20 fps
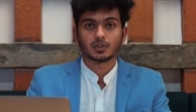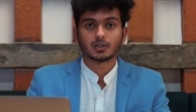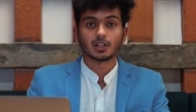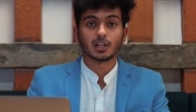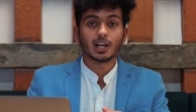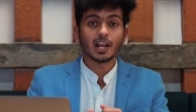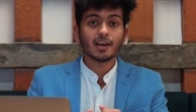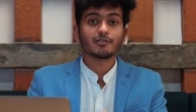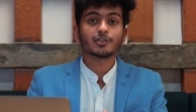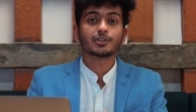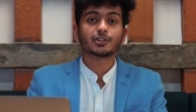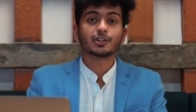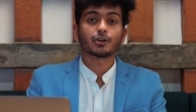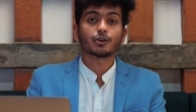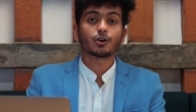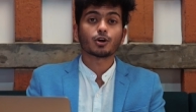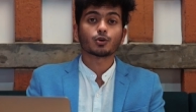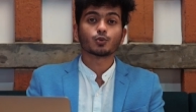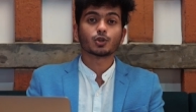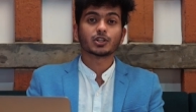The eleventh
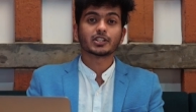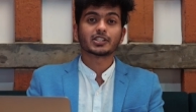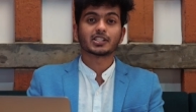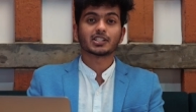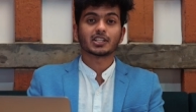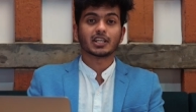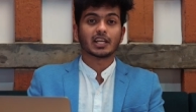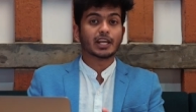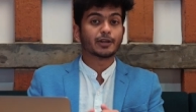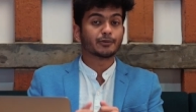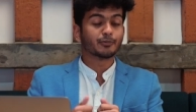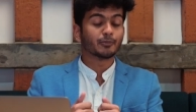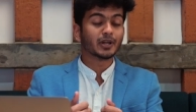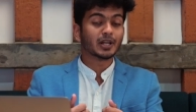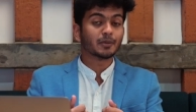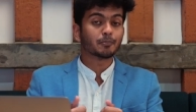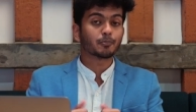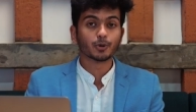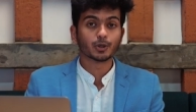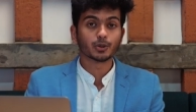year onwards, it
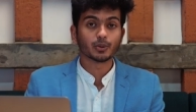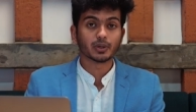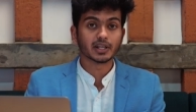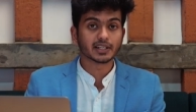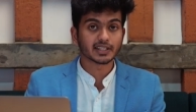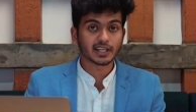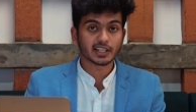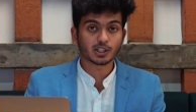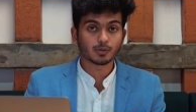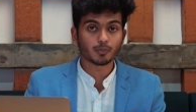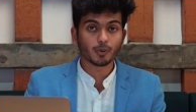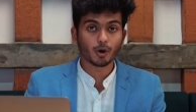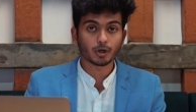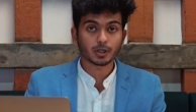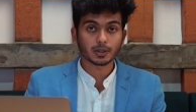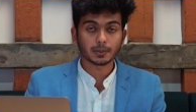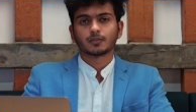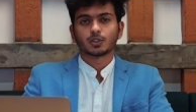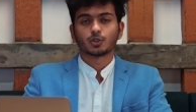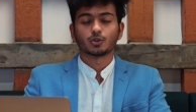will put you in a tight
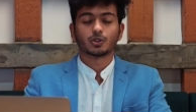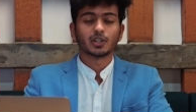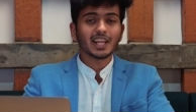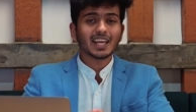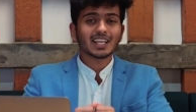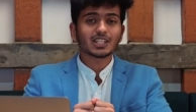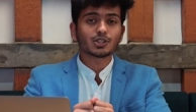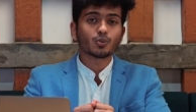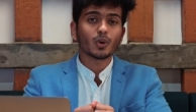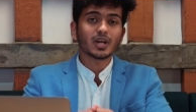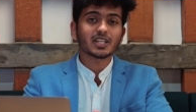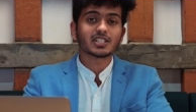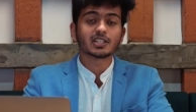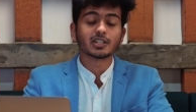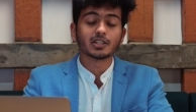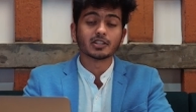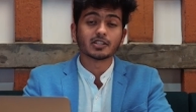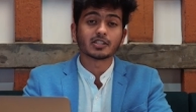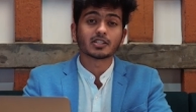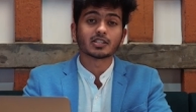spot. So the next
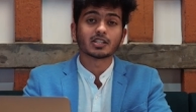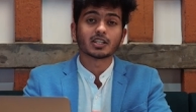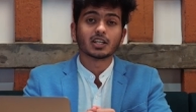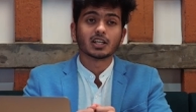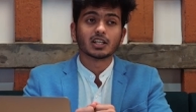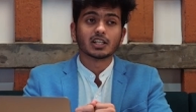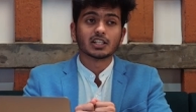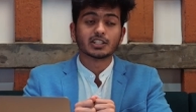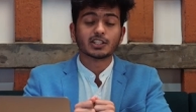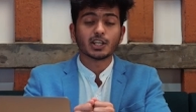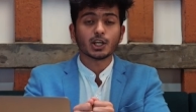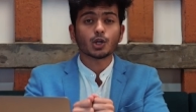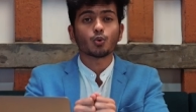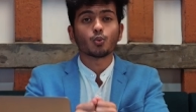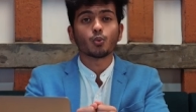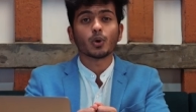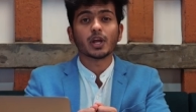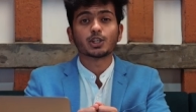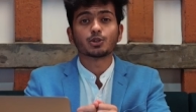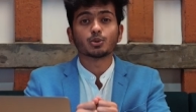question is, is there
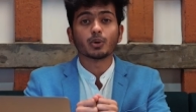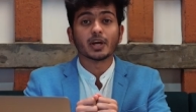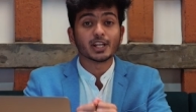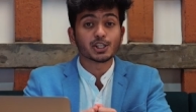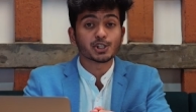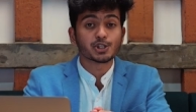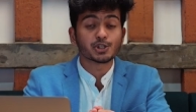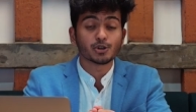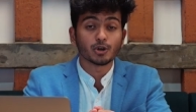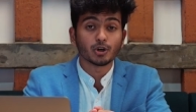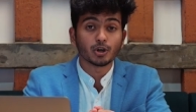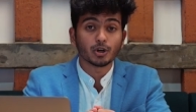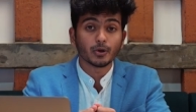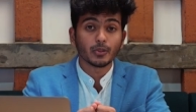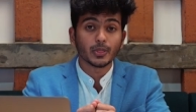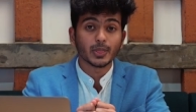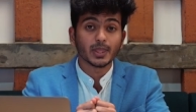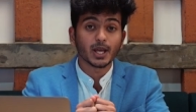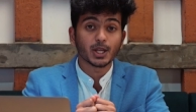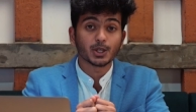a way to
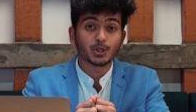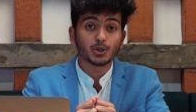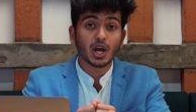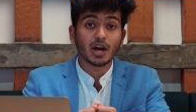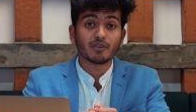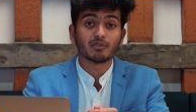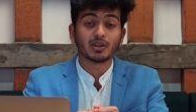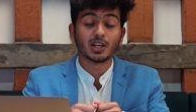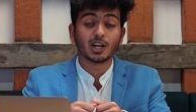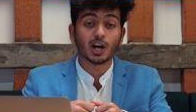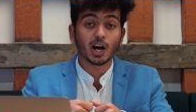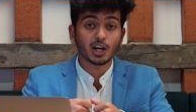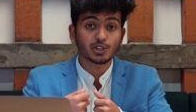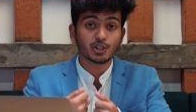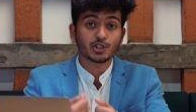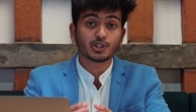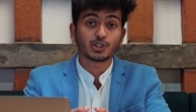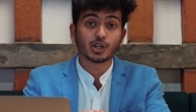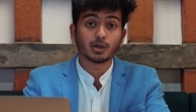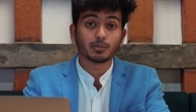ensure that you have a
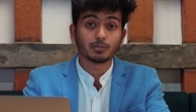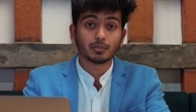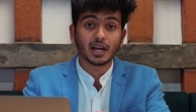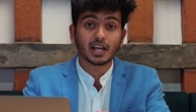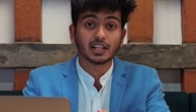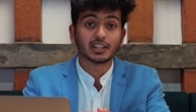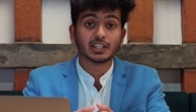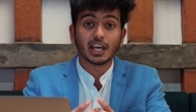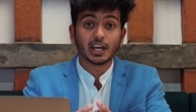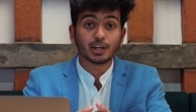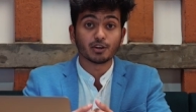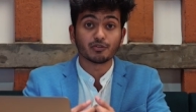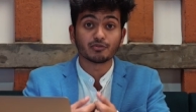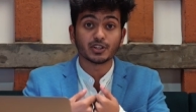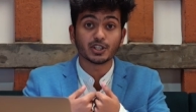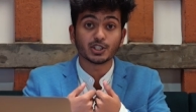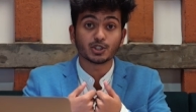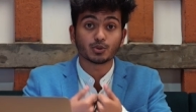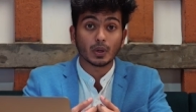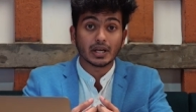larger sum at the end of
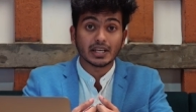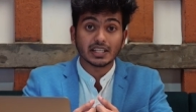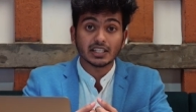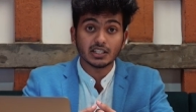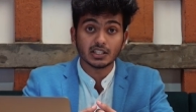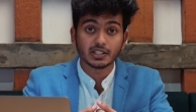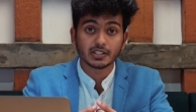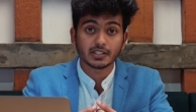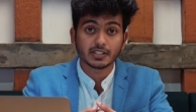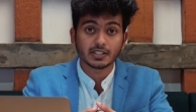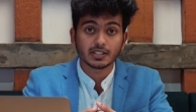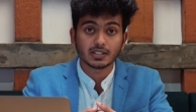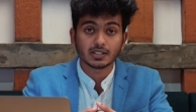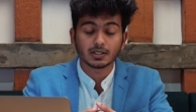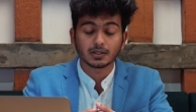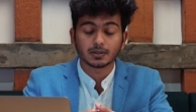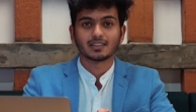these twenty years?